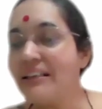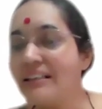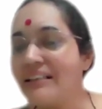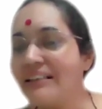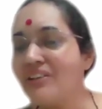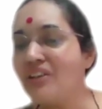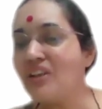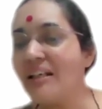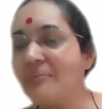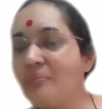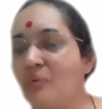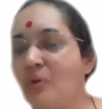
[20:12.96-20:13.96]
I can see the
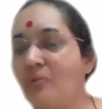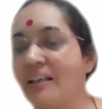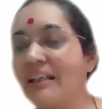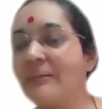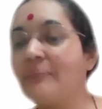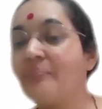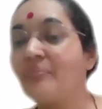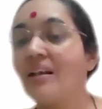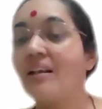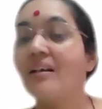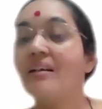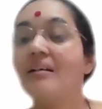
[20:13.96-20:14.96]
chat moving.
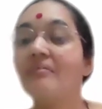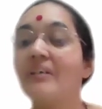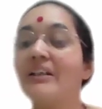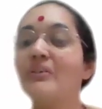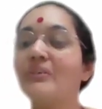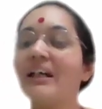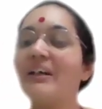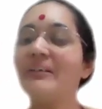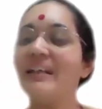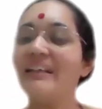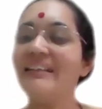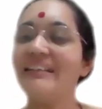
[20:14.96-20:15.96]
When you count
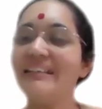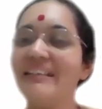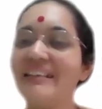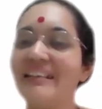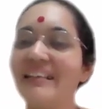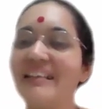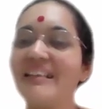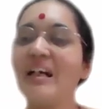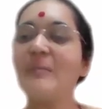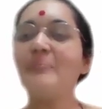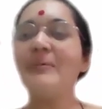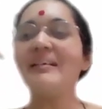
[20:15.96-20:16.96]
90 degrees
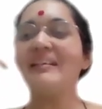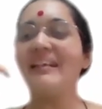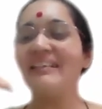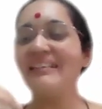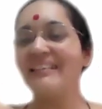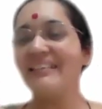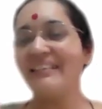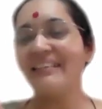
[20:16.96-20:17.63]
up and 90